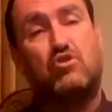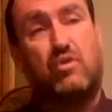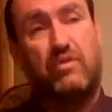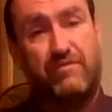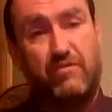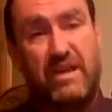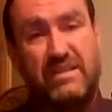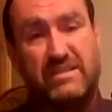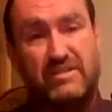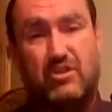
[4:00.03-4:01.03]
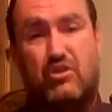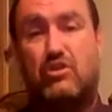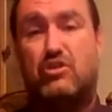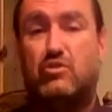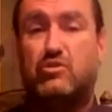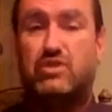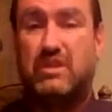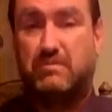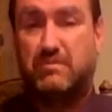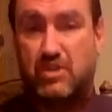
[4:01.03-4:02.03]
or the phrases that are used
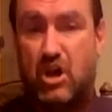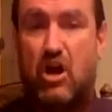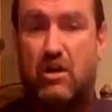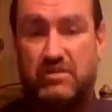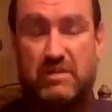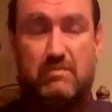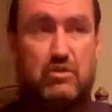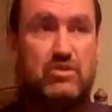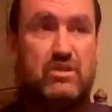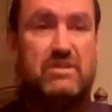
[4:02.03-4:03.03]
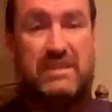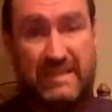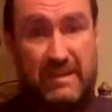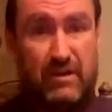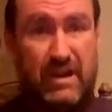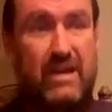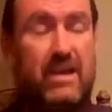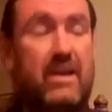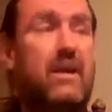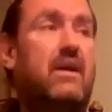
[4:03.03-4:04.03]
in songs and music and lyric
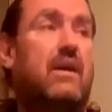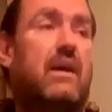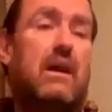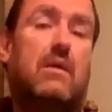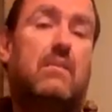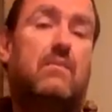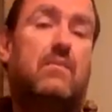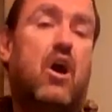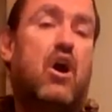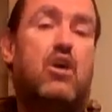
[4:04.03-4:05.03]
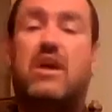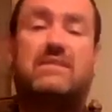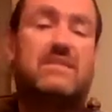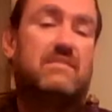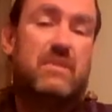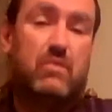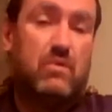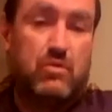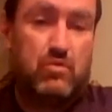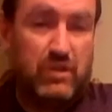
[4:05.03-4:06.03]
are not something we
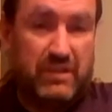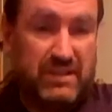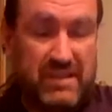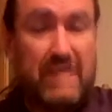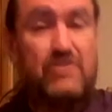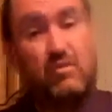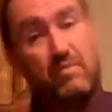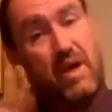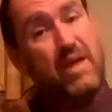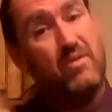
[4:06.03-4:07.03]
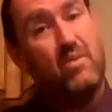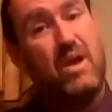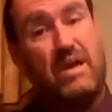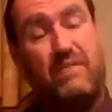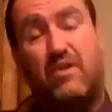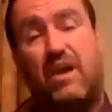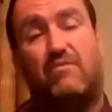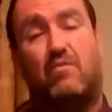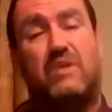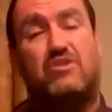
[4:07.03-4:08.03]
would really say. So by the way, if you
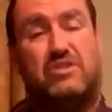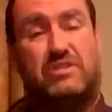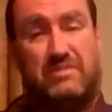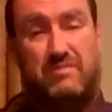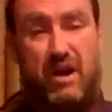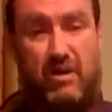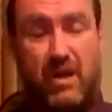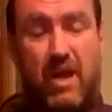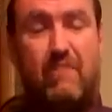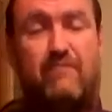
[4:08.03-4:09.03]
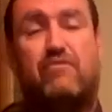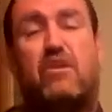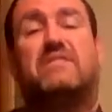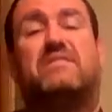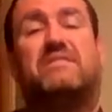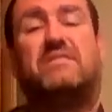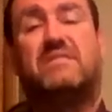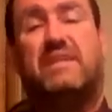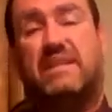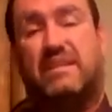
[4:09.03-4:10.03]
have questions about
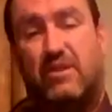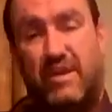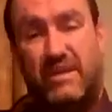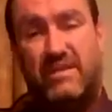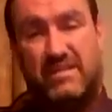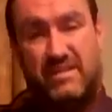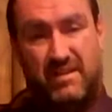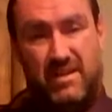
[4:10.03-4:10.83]
phrases in lyrics,